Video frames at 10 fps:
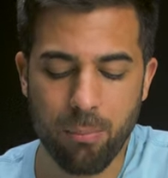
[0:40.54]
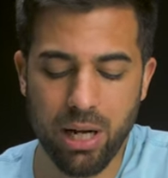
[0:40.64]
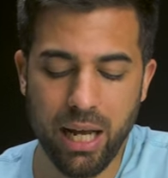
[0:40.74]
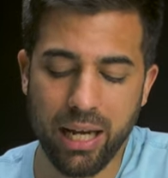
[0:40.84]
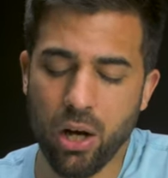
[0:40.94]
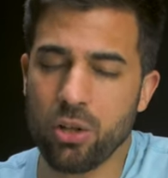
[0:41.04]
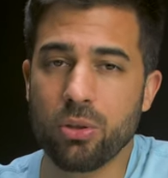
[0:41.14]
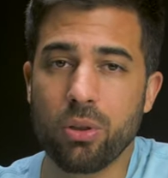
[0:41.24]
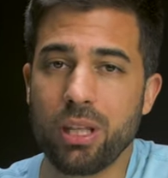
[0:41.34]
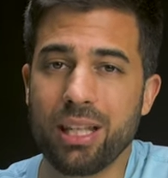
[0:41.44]
But I
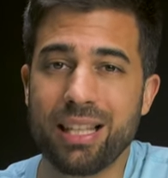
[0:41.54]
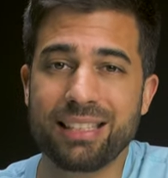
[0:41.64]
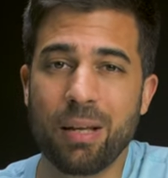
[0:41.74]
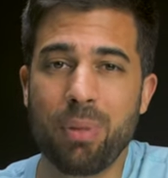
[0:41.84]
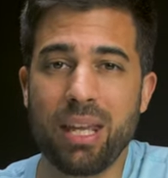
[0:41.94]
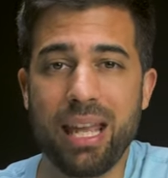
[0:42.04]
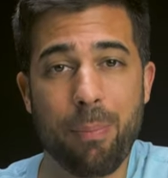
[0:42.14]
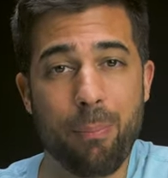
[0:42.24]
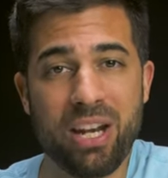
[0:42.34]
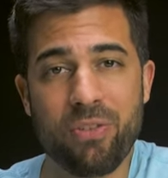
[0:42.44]
also think this can be a
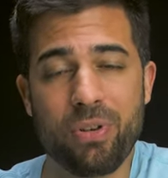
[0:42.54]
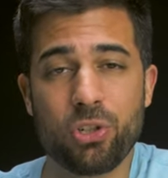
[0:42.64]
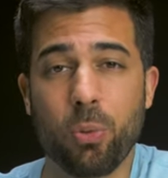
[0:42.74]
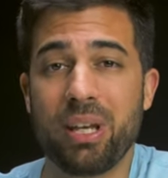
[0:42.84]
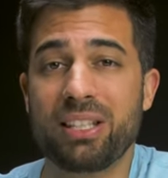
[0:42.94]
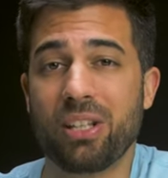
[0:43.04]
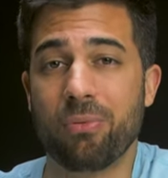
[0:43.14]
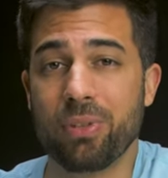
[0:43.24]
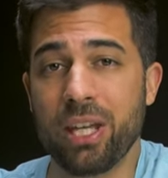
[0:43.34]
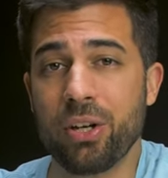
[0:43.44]
beneficial piece
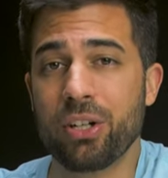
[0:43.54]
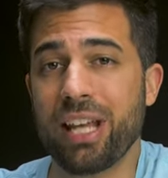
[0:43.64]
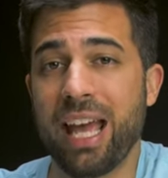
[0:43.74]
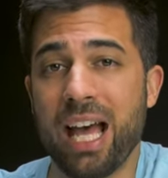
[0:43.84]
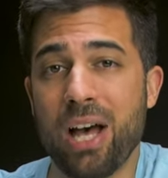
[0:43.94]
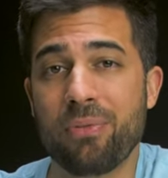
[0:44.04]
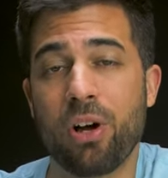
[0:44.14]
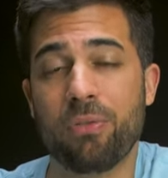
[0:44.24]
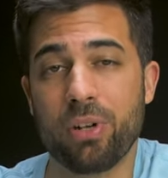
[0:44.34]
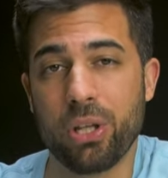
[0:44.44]
of gear to have
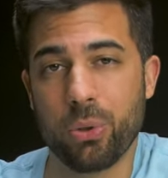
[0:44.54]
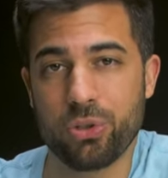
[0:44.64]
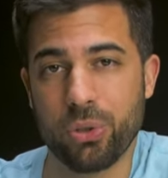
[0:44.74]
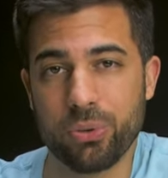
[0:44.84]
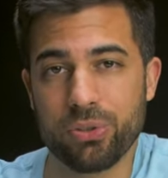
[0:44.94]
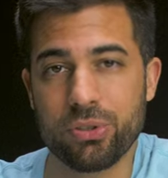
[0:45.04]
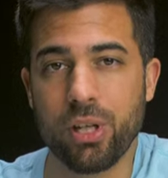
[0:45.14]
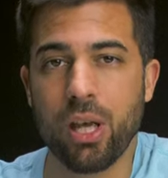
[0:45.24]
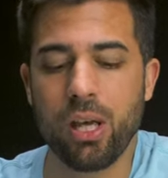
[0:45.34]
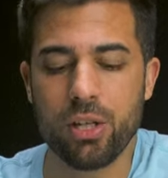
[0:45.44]
on video shoots.
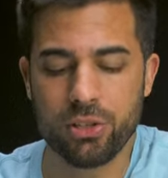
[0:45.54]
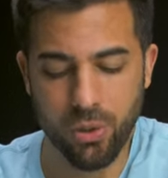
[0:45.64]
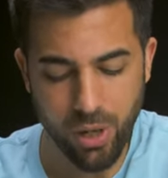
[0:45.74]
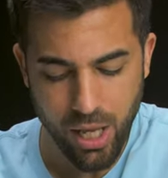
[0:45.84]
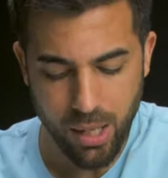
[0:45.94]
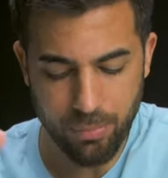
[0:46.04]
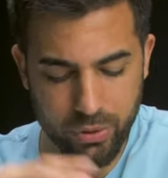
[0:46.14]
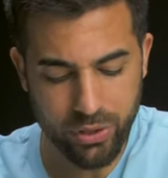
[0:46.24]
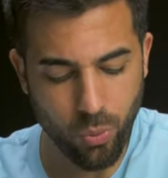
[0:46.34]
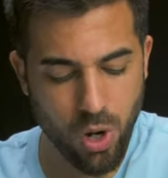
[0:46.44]
So I'm
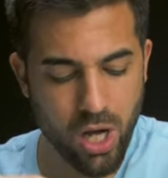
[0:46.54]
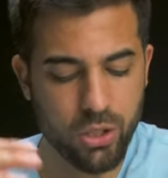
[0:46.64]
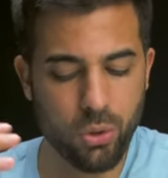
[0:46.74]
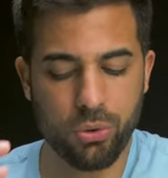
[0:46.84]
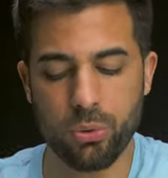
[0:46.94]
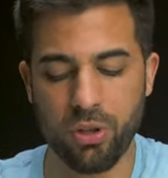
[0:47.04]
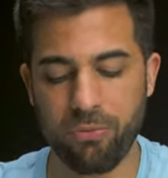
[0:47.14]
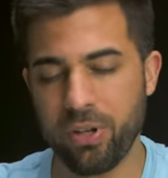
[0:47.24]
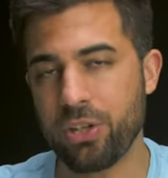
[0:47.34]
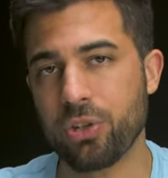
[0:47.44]
going to walk you through the
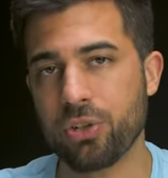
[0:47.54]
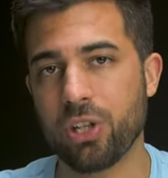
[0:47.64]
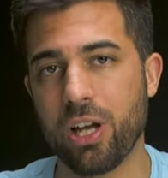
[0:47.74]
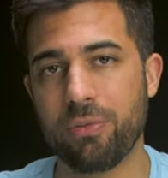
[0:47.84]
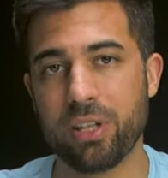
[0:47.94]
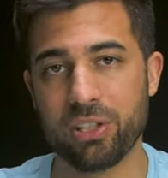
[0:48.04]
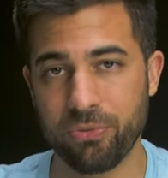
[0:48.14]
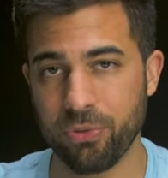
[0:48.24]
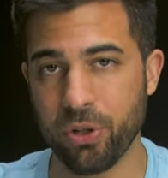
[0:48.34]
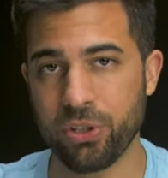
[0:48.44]
features of this
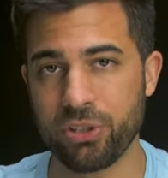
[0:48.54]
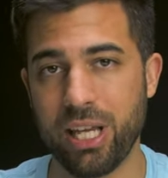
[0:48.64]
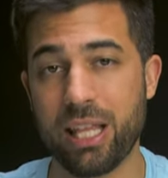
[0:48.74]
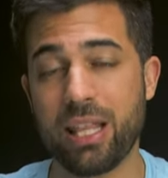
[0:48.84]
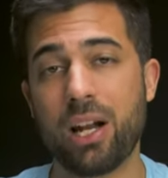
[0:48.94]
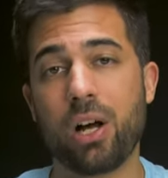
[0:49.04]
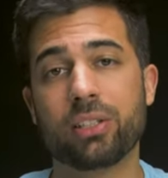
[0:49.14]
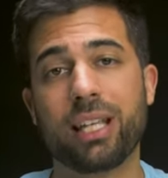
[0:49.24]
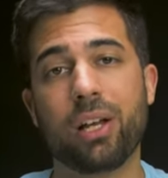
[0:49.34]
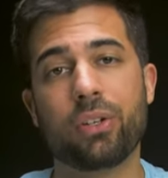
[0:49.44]
first and then I'll
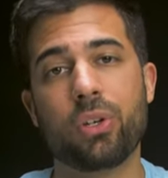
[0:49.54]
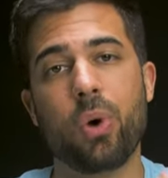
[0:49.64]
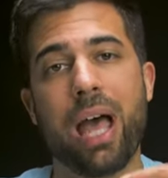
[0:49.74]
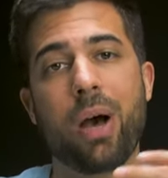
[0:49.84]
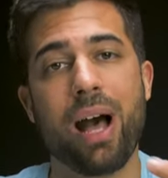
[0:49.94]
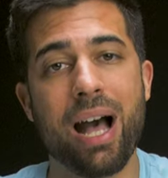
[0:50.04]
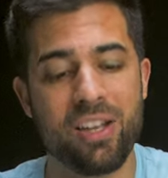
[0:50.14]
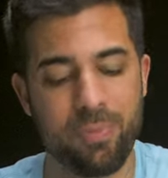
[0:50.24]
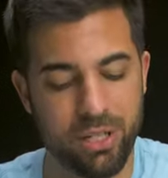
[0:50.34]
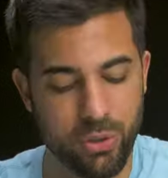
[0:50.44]
tell you how
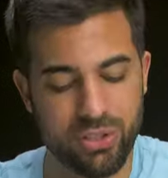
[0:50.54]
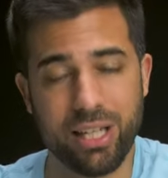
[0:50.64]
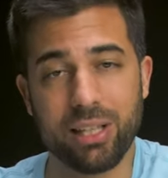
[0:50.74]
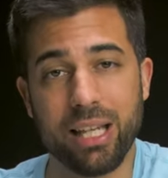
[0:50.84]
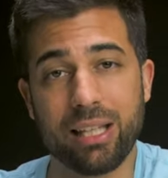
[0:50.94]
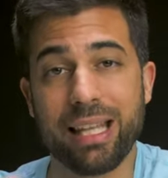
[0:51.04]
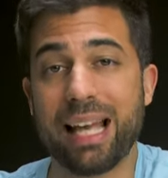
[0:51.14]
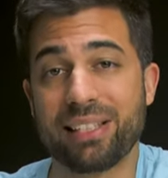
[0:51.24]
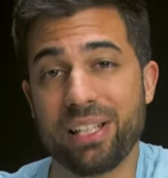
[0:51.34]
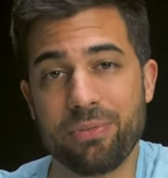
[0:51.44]
I've been using it lately
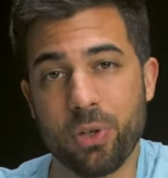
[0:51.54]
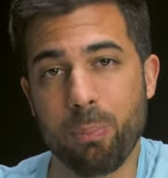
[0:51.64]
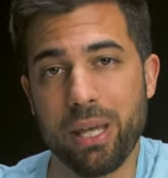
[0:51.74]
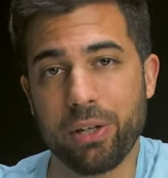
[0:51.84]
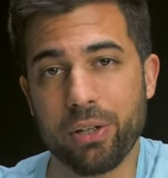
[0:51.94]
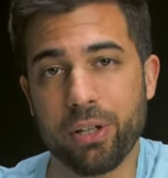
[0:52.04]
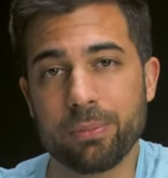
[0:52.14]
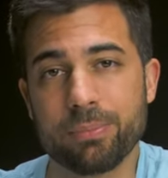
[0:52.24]
as a filmmaker.